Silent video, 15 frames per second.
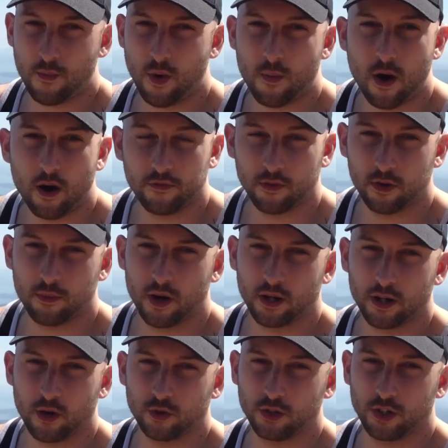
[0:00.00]
right?
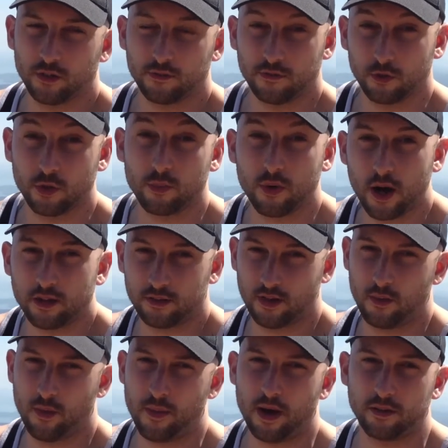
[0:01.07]
Gambled it on
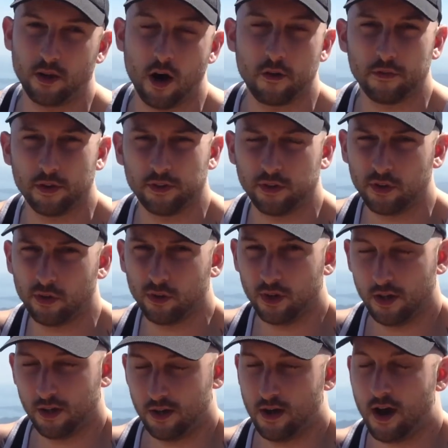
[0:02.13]
everything. I was $50,000
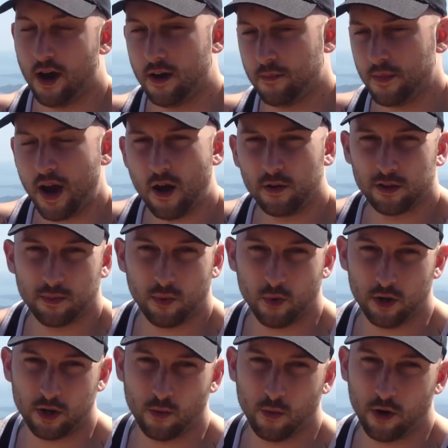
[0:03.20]
in debt. Creditors
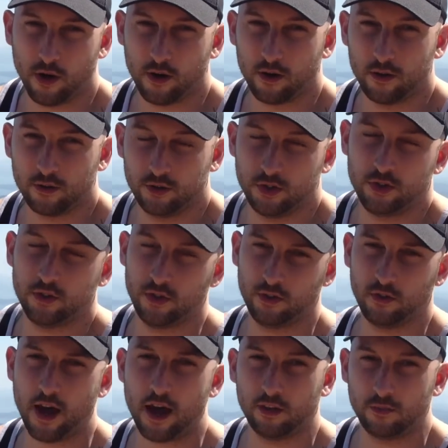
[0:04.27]
were chasing me. This
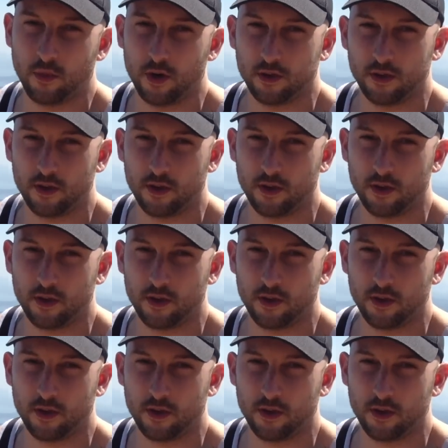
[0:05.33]
was all from a